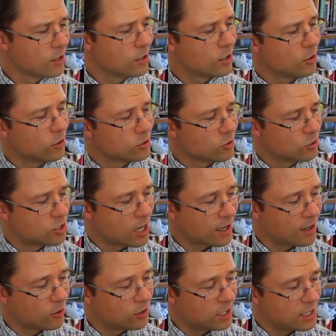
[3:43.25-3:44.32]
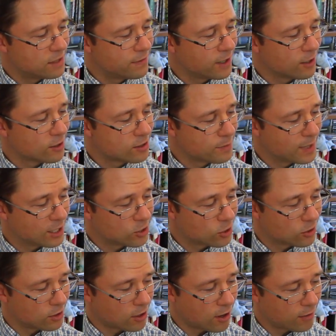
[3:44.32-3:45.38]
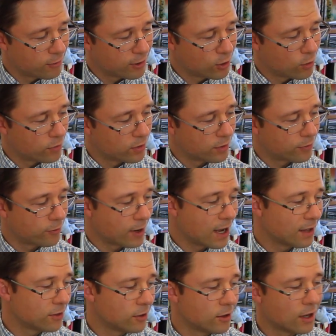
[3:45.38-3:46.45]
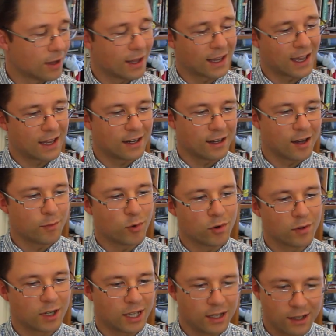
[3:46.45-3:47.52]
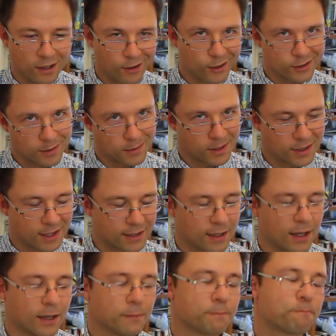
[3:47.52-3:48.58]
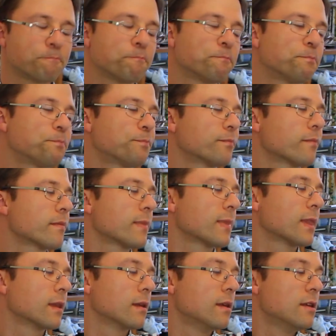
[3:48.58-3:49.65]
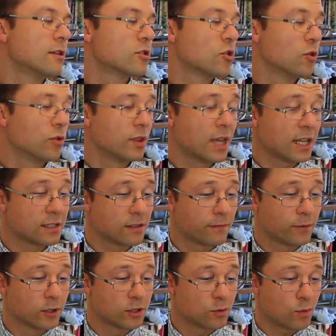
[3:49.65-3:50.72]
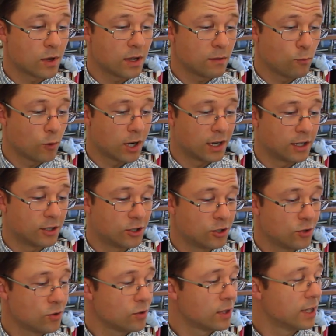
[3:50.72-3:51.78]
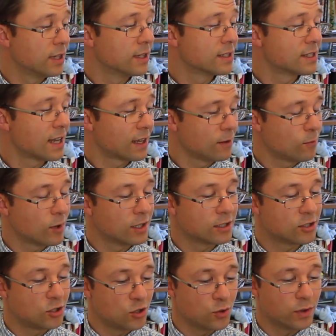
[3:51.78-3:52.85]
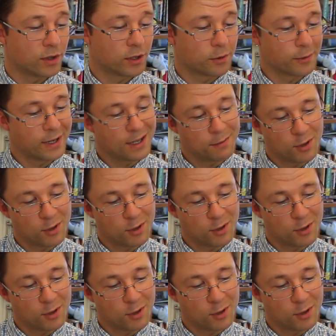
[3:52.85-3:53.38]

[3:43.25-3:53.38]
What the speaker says: You can also check out these fingers to make sure they're hovering over the fret, they're not ending up over here or something like that. So that's the first one, 1 and 2, and then the second one is 2 and 3.